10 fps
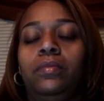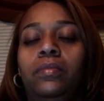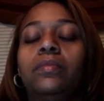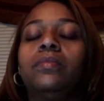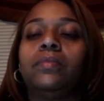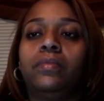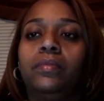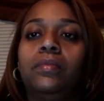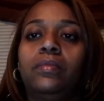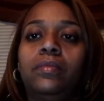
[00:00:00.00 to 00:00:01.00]

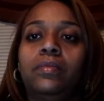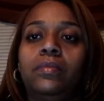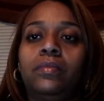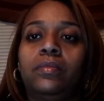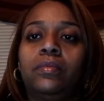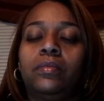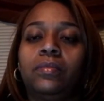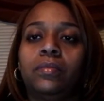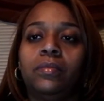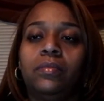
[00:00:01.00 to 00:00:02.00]

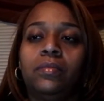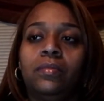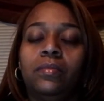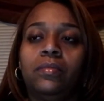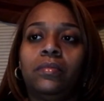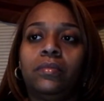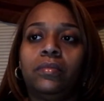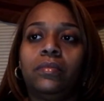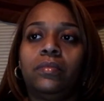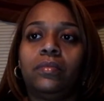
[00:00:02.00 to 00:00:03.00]

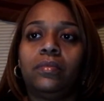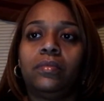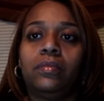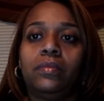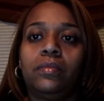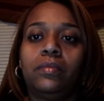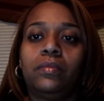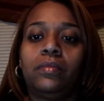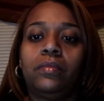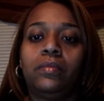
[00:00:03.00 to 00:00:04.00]

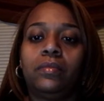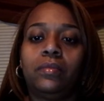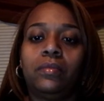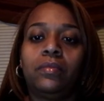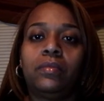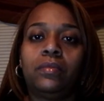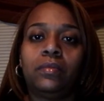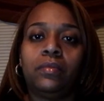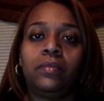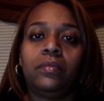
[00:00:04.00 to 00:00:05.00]

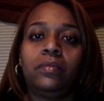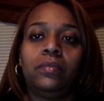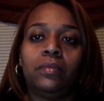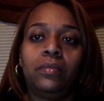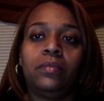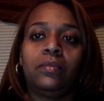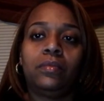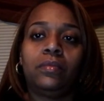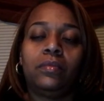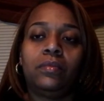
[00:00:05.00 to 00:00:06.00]

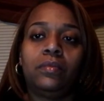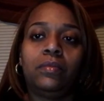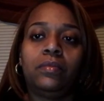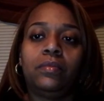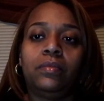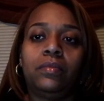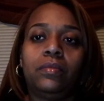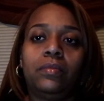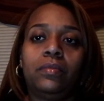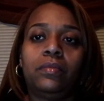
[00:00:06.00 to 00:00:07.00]
[no speech]